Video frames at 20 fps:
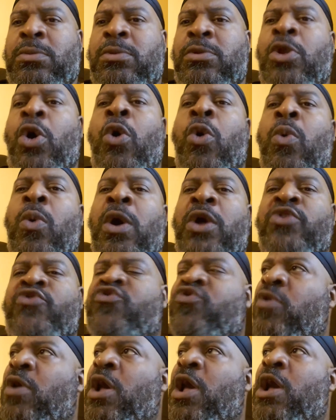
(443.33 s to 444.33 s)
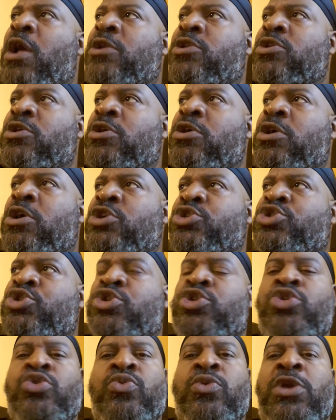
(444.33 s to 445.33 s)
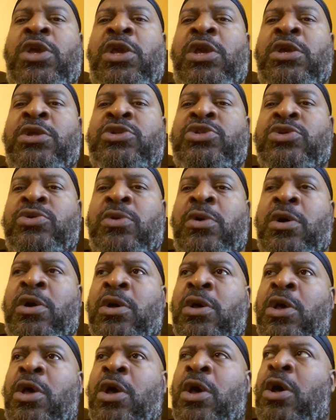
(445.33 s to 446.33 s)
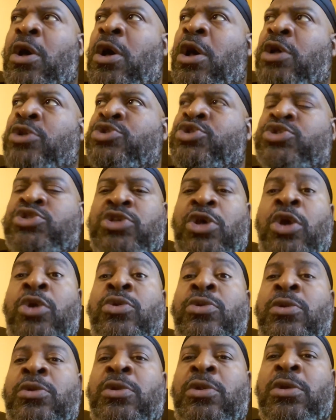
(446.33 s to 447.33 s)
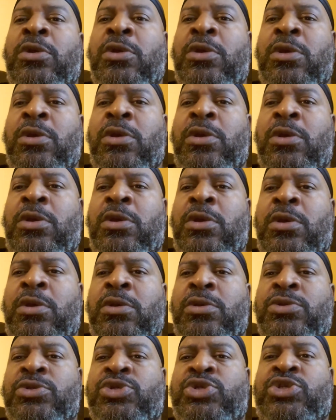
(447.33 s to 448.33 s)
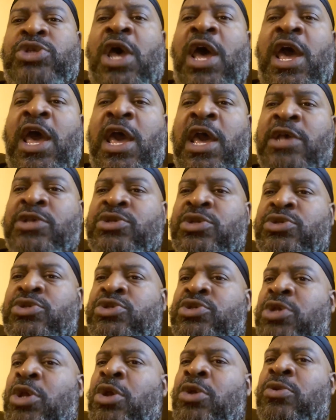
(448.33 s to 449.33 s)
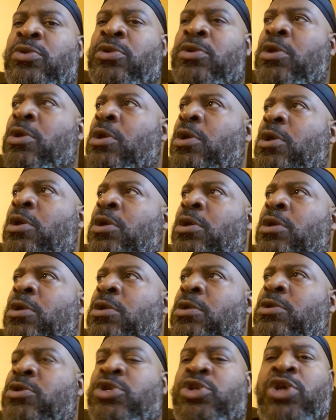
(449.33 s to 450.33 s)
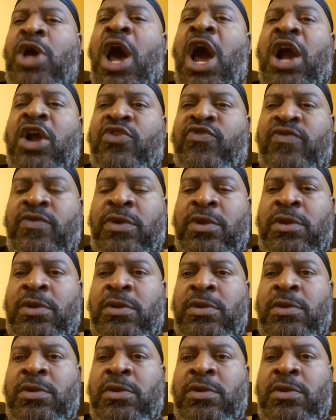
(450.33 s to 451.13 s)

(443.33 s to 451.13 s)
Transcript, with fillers: no one trying to usher you into a, a certain science, a certain doctrine,